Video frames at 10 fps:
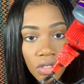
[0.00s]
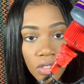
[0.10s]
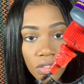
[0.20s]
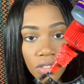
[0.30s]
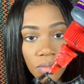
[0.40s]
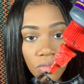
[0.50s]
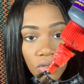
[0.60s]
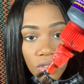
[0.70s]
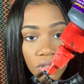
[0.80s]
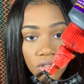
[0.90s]
and then I'm
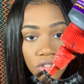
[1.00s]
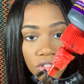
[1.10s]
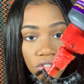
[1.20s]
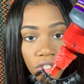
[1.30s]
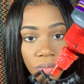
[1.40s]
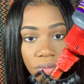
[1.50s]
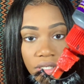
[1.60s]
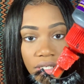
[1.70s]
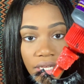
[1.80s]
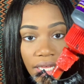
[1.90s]
gonna start
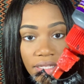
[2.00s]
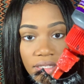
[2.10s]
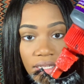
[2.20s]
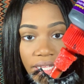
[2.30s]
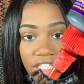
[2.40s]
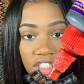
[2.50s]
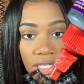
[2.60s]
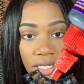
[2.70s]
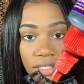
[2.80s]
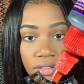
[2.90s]
putting it at the lash
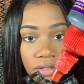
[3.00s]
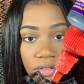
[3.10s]
line.